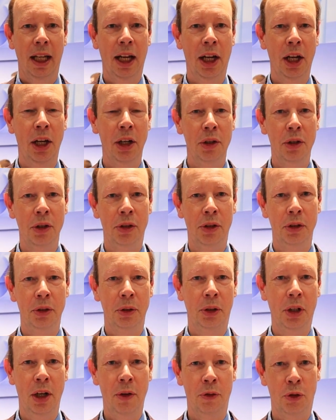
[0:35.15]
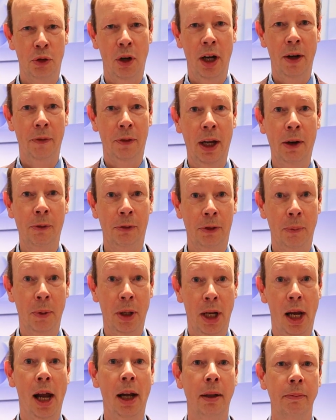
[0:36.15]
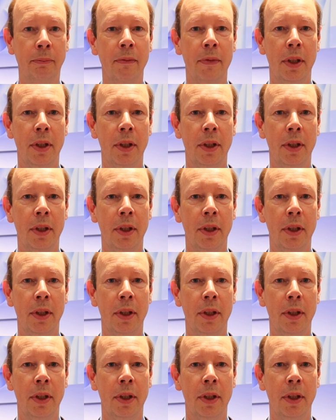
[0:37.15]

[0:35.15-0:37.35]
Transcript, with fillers: and you kind of drive that from there.